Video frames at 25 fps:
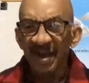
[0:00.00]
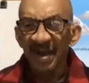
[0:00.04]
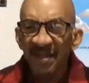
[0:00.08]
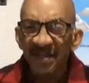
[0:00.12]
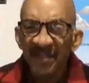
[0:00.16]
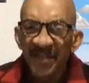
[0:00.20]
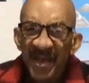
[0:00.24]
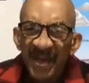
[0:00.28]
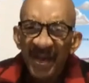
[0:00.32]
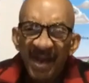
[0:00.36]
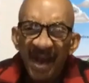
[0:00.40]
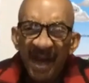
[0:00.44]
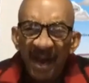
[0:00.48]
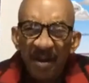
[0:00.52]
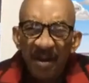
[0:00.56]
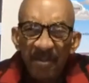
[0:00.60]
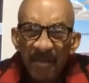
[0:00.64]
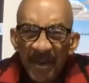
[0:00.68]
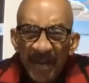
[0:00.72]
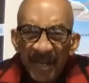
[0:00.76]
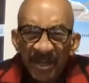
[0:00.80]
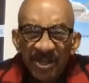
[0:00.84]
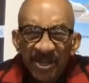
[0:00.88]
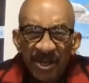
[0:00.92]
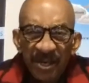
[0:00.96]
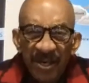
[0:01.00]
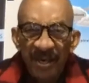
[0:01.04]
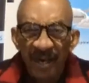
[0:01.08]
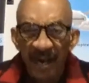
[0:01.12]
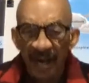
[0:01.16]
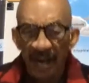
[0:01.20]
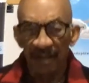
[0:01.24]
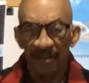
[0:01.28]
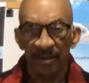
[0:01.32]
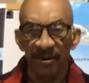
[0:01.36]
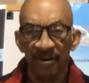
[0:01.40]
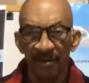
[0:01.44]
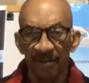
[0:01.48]
they kind of mix
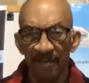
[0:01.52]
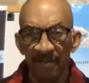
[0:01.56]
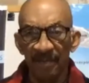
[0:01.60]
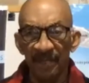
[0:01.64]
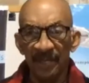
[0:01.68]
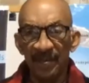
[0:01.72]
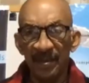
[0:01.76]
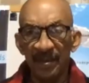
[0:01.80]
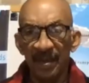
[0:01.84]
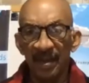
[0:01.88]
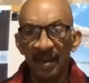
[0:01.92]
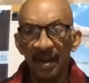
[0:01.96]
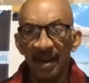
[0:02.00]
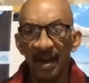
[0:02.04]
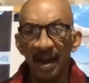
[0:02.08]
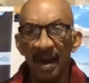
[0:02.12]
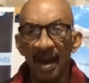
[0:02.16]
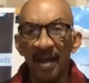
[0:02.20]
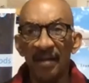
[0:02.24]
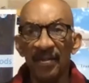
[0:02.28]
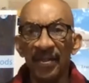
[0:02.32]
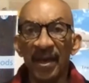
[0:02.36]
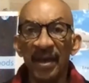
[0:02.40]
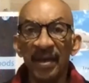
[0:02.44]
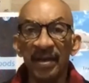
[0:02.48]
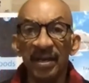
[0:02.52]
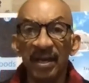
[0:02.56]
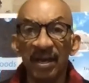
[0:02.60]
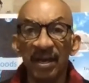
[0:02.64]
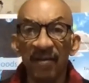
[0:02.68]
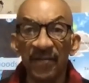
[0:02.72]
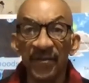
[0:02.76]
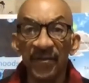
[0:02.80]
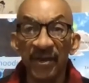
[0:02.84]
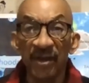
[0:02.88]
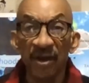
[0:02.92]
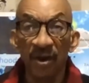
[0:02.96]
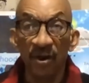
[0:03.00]
together and they give
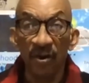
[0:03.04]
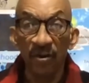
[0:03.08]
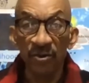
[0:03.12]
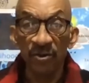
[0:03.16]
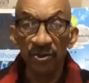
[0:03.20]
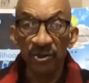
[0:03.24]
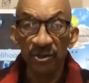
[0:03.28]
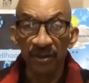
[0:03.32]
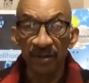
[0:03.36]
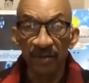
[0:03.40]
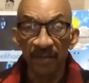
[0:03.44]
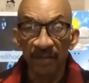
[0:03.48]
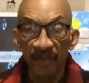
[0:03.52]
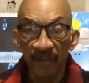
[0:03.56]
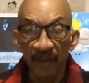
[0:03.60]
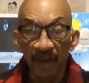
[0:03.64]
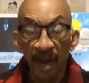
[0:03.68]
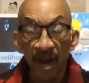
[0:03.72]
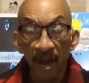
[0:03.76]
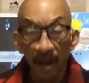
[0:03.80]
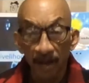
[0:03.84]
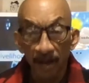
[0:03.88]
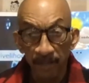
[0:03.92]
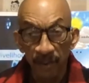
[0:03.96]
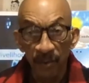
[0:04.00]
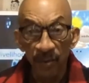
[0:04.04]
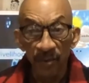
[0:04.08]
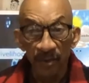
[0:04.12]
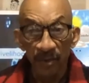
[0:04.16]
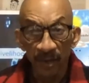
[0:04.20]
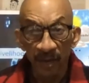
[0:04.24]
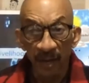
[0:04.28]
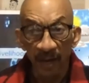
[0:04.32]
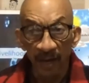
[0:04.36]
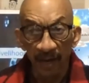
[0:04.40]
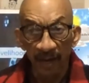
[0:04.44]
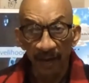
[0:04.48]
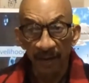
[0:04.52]
the ocean a blue
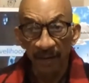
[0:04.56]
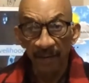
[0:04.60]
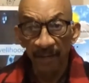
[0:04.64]
color.